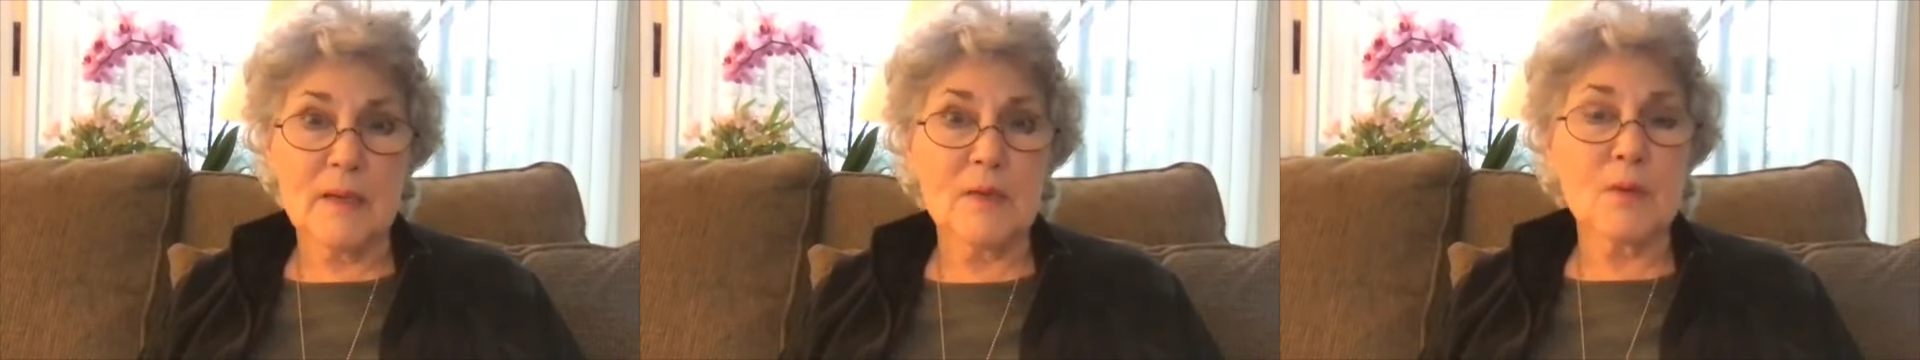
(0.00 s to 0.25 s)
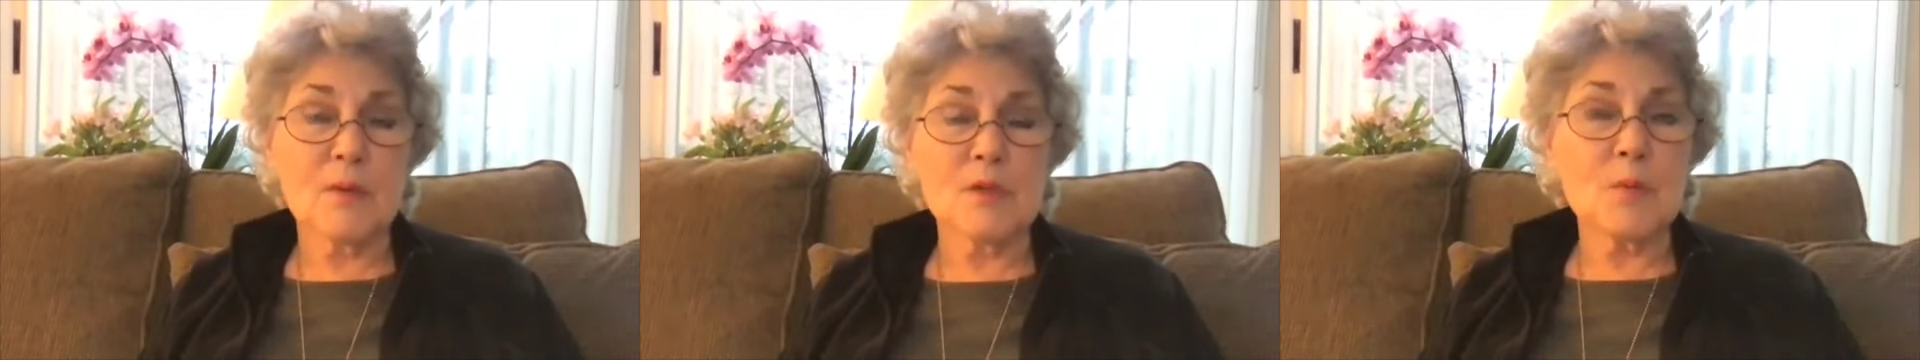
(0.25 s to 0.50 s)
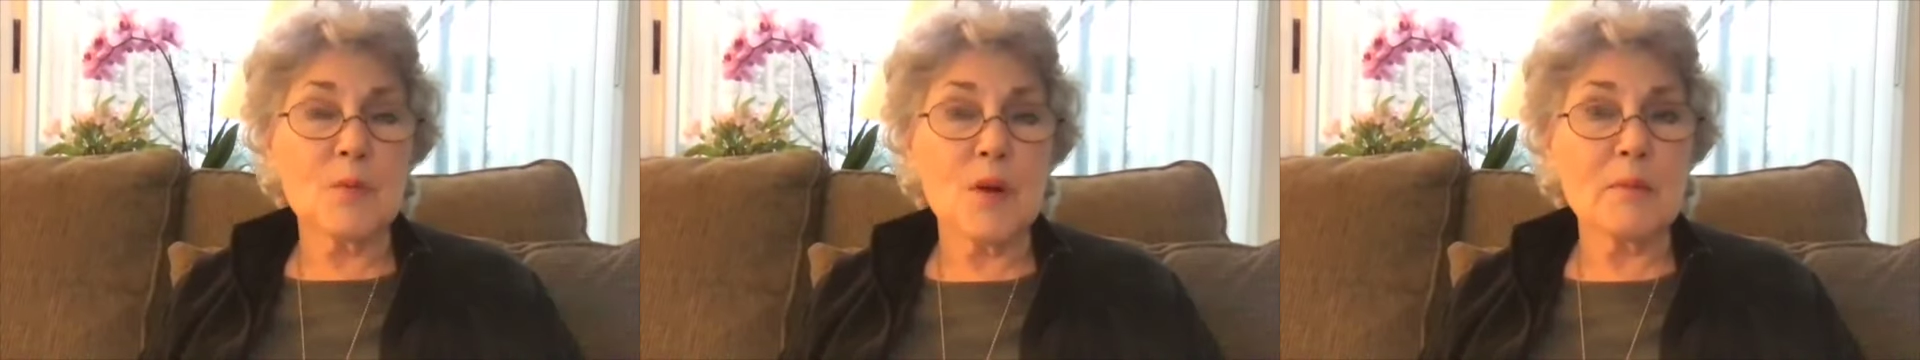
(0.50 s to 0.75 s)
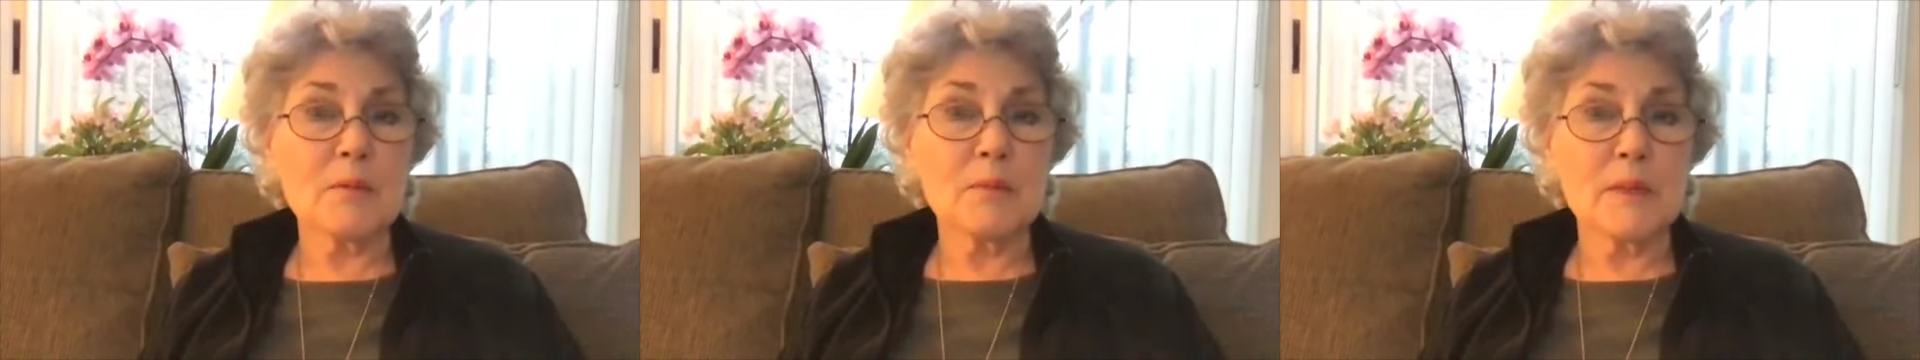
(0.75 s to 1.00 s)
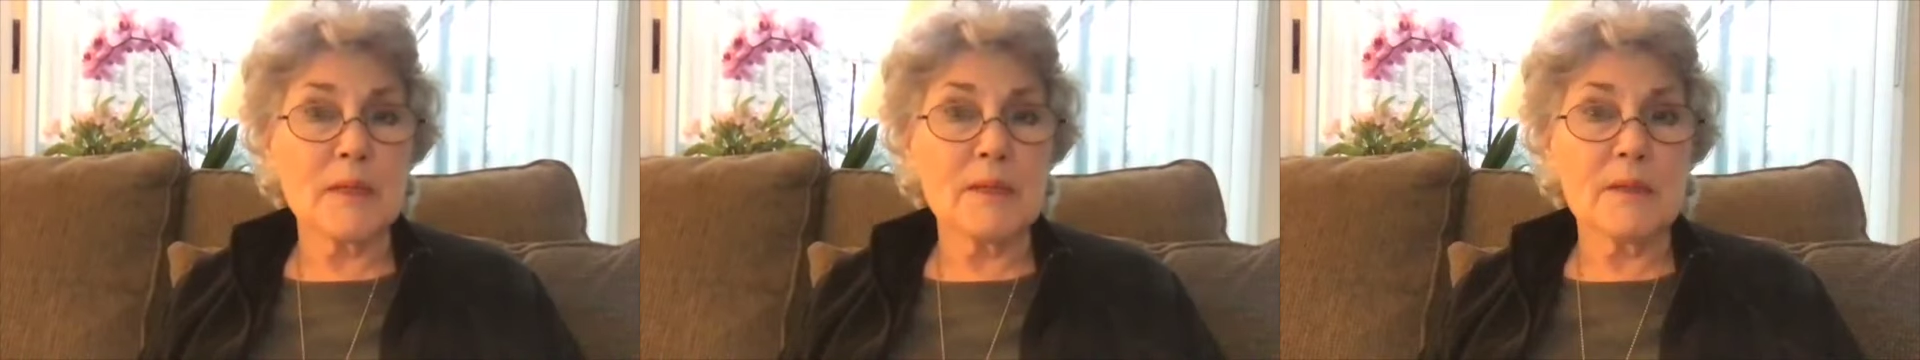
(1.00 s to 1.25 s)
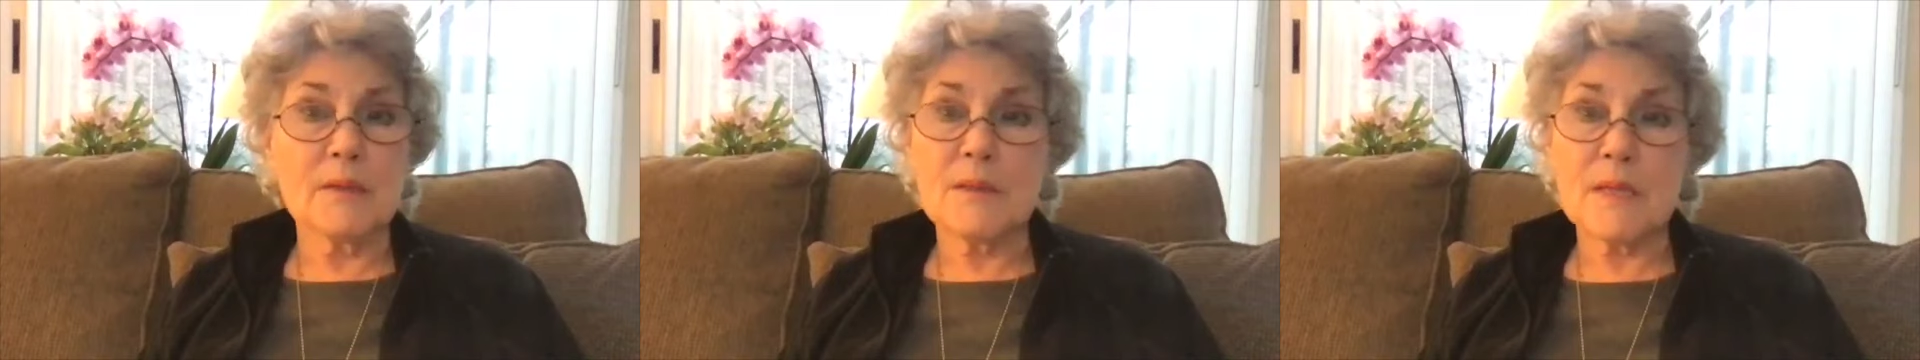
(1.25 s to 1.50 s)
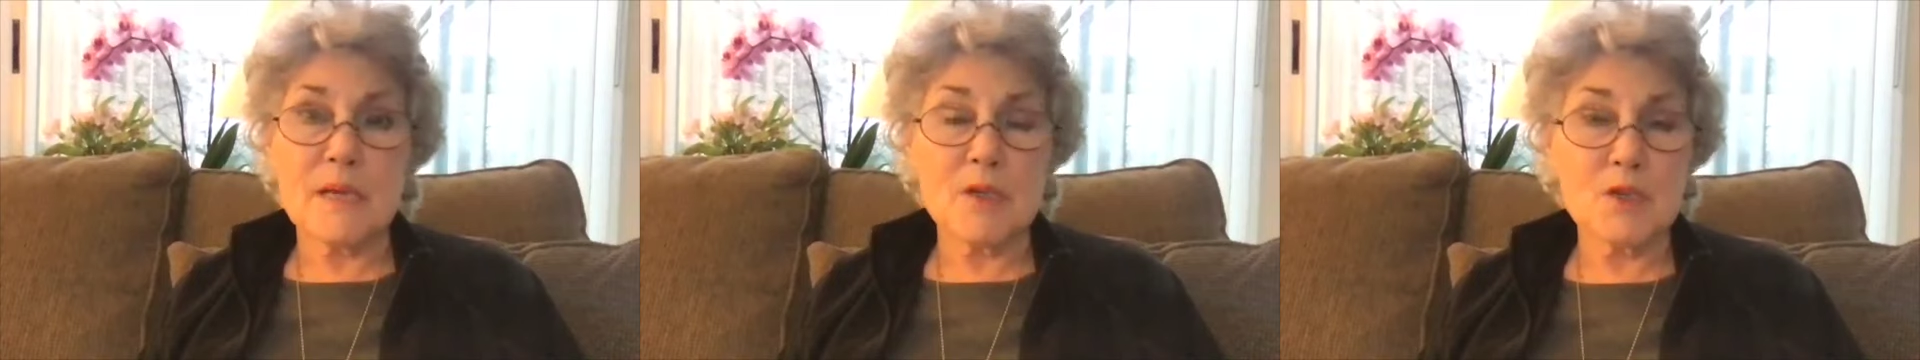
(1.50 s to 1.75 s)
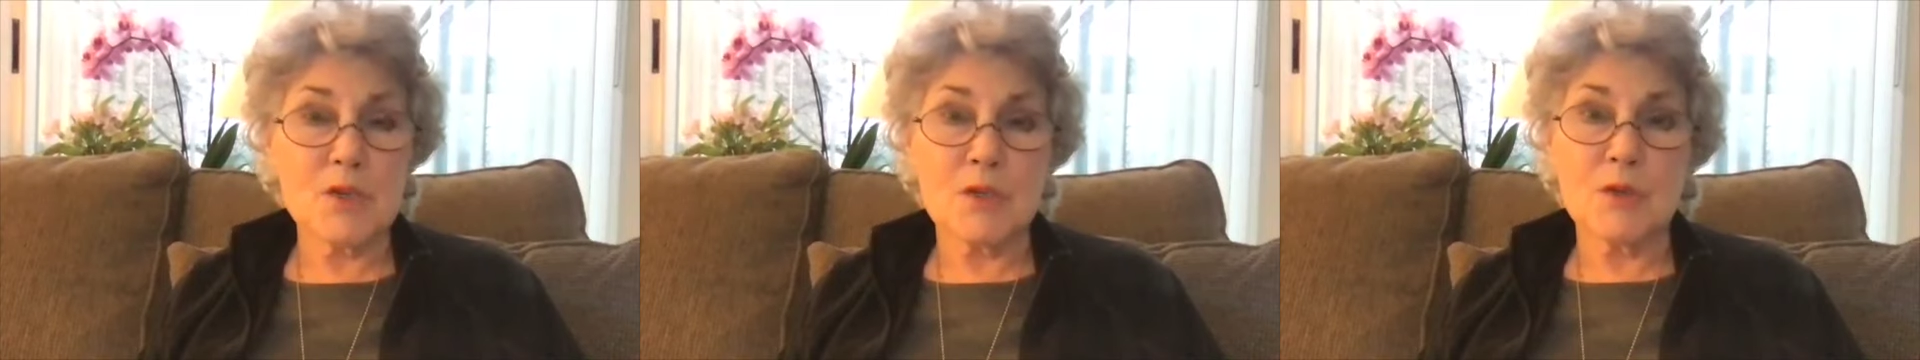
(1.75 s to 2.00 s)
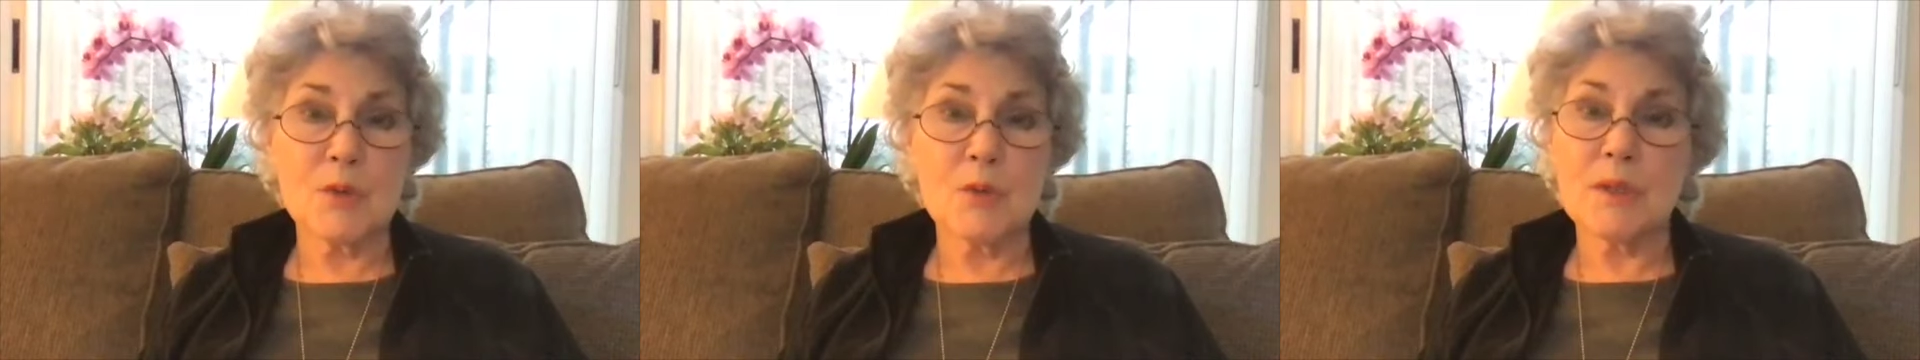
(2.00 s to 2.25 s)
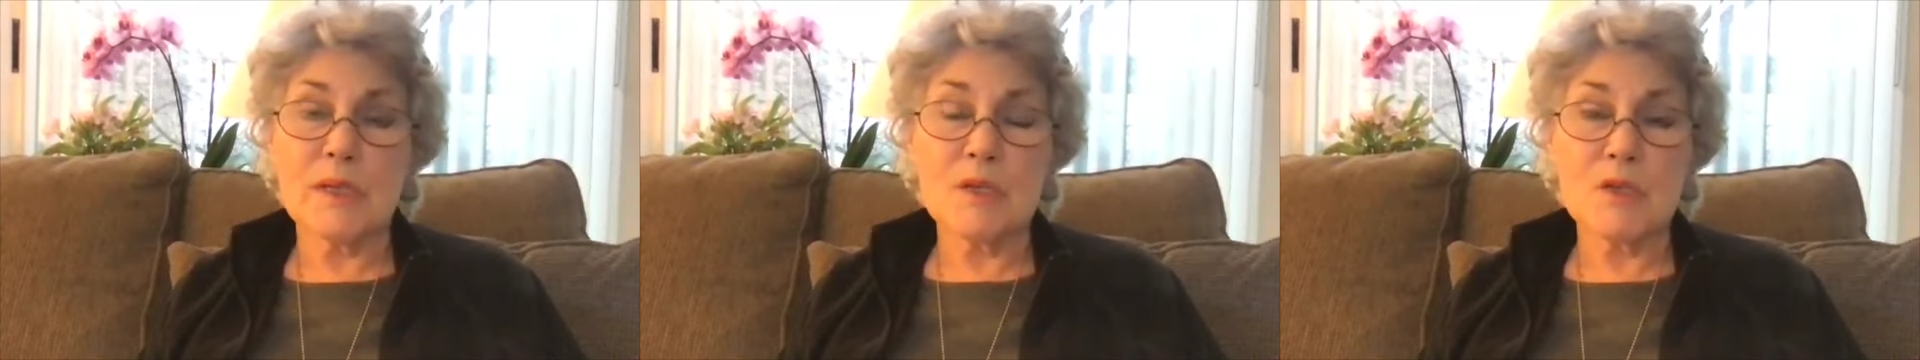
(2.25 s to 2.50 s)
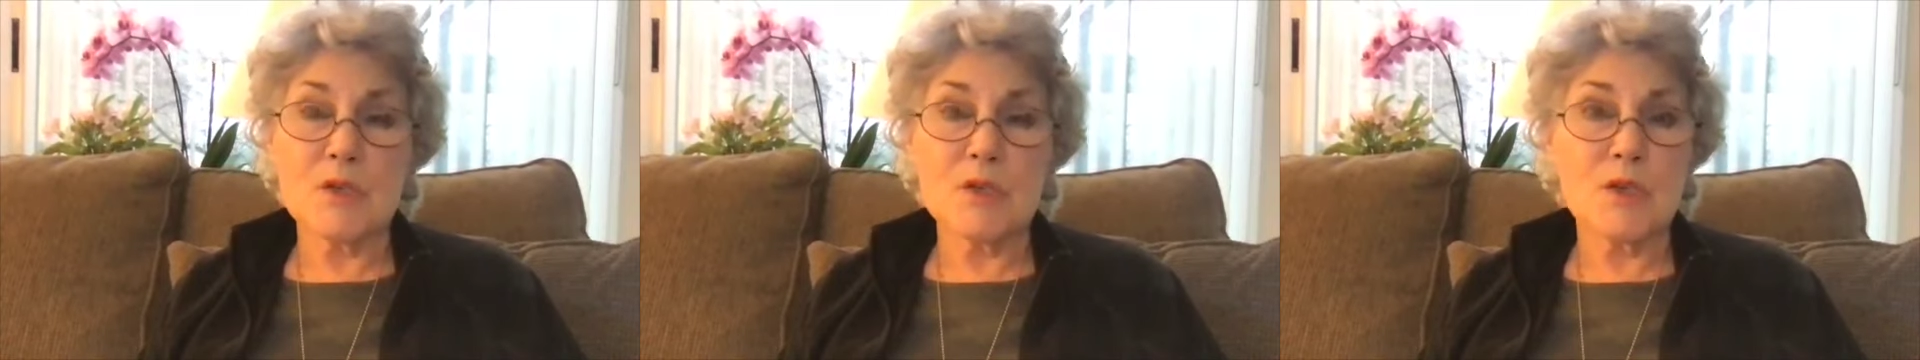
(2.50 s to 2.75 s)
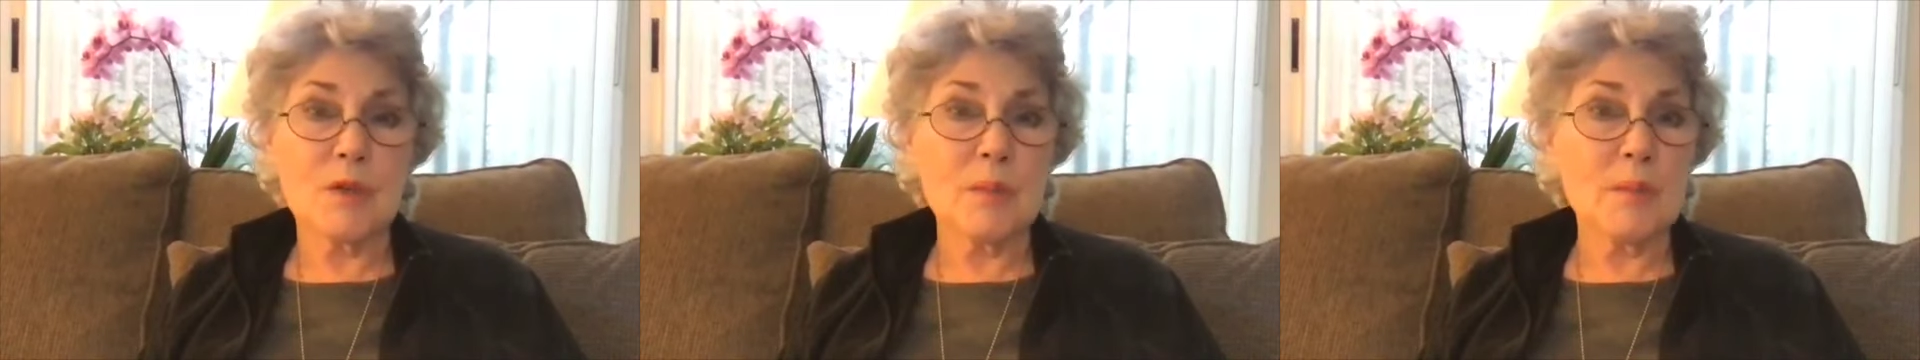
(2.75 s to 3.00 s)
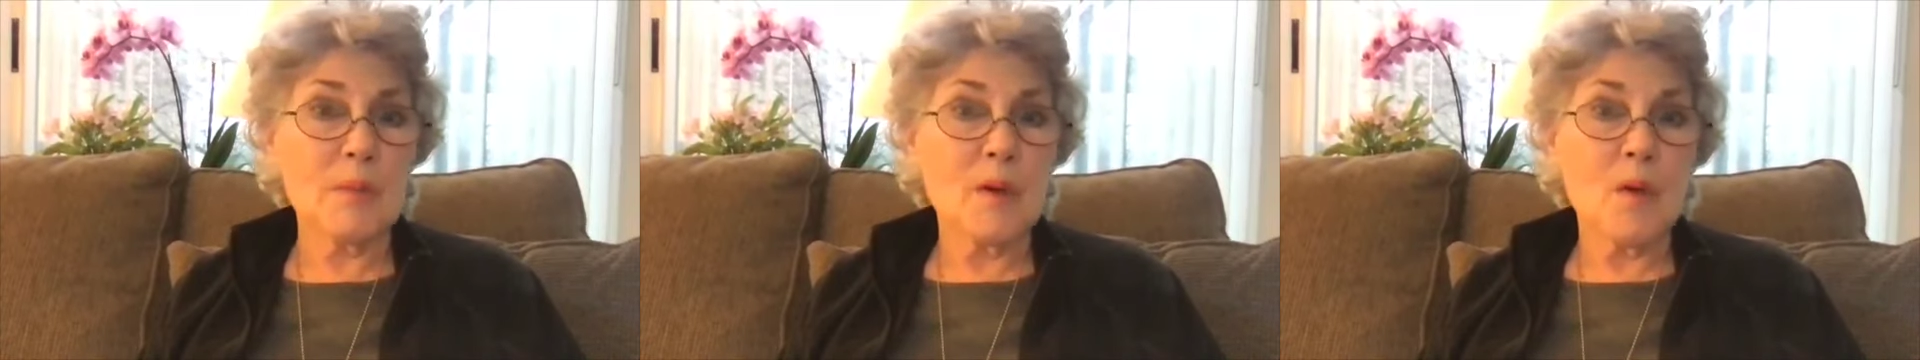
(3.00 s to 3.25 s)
There was probably tension in your relationship.